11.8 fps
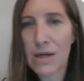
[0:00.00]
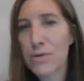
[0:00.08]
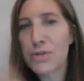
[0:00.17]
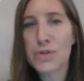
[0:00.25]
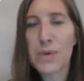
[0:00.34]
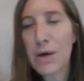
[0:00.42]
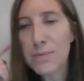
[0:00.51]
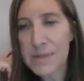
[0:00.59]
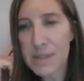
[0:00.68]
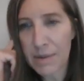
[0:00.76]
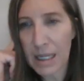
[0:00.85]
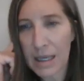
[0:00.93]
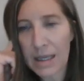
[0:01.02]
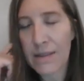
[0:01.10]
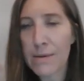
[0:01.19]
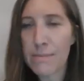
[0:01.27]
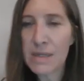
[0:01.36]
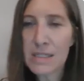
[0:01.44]
How would you help somebody in
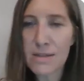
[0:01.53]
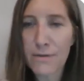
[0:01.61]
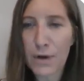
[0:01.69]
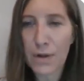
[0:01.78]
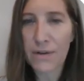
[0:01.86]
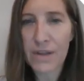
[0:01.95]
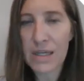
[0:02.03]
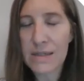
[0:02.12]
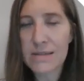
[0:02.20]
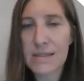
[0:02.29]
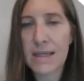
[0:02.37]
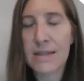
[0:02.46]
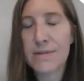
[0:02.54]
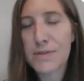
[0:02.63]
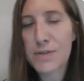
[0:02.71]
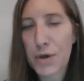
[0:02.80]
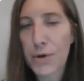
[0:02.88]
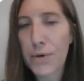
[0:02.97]
the midst of all of this? And
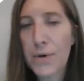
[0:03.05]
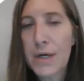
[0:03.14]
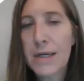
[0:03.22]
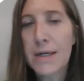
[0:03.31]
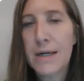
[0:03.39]
so